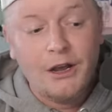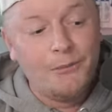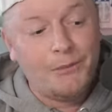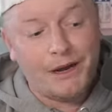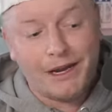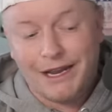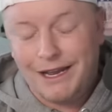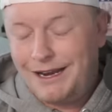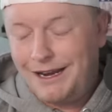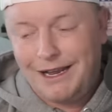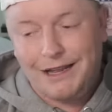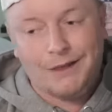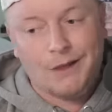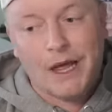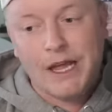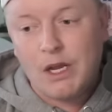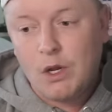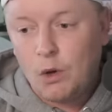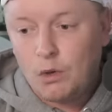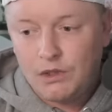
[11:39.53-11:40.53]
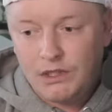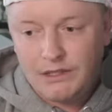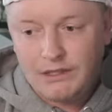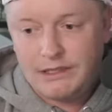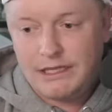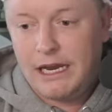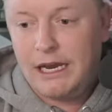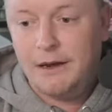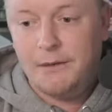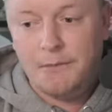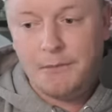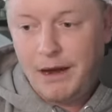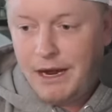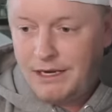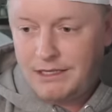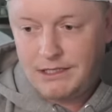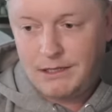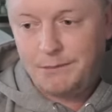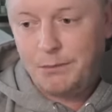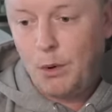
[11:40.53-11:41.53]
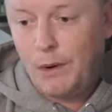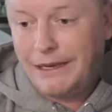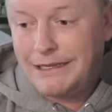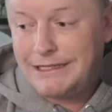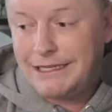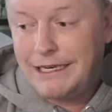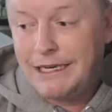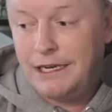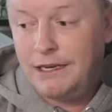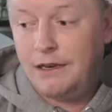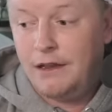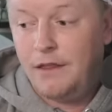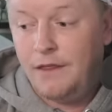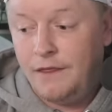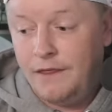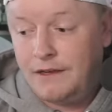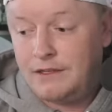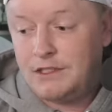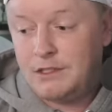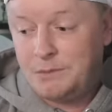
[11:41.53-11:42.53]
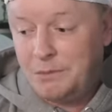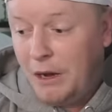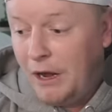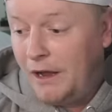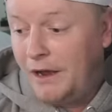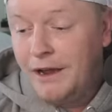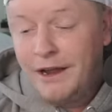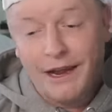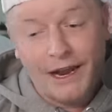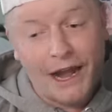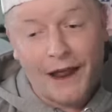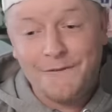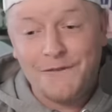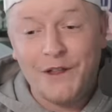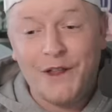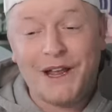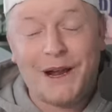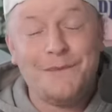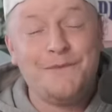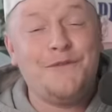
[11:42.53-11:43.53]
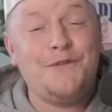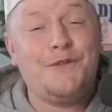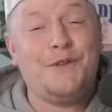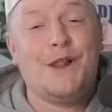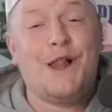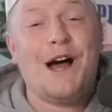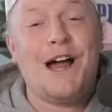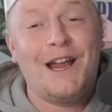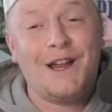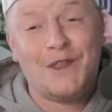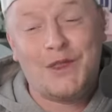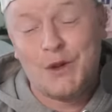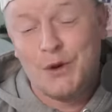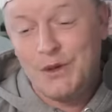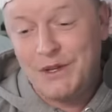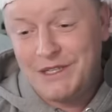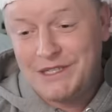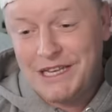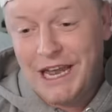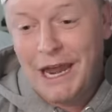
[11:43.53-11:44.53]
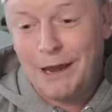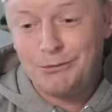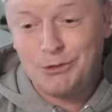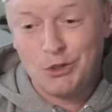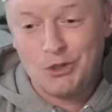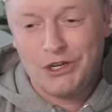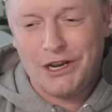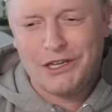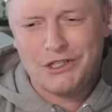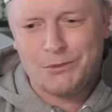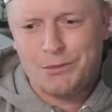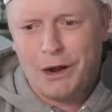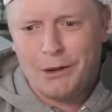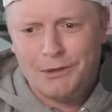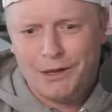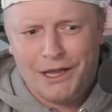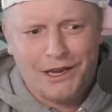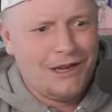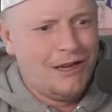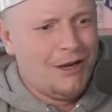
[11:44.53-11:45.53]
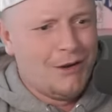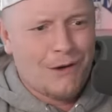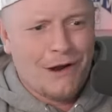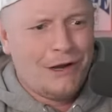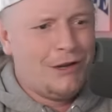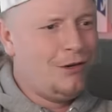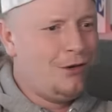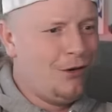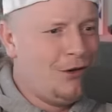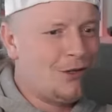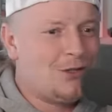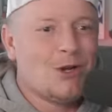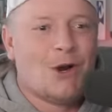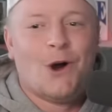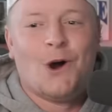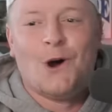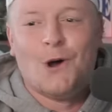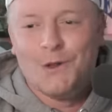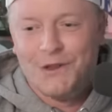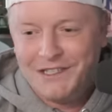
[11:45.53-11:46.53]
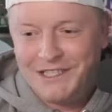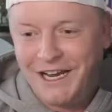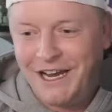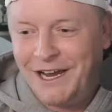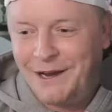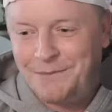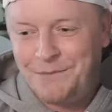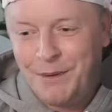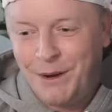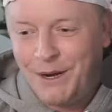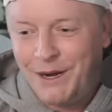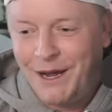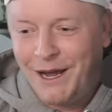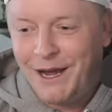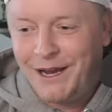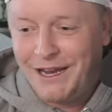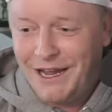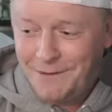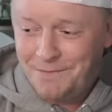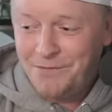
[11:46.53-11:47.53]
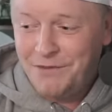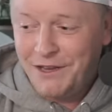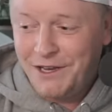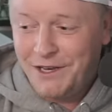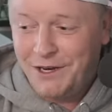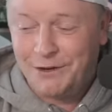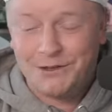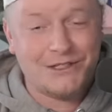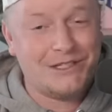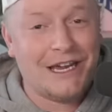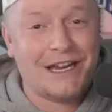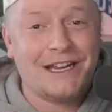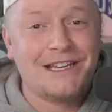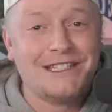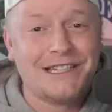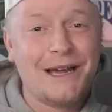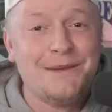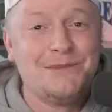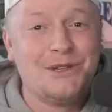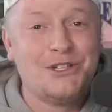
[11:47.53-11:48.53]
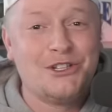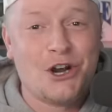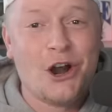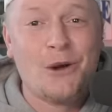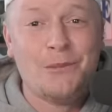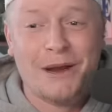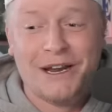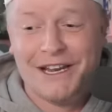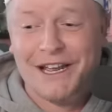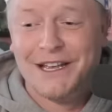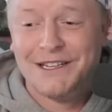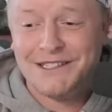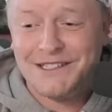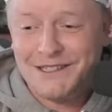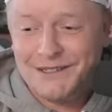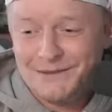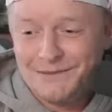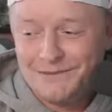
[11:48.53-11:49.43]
But again, I like Golden State minus the points in this spot, and I feel like I'm flying through these games, which you guys are probably like, why don't you do this all the time? But uh, yeah, you know, second time's a charm, I guess.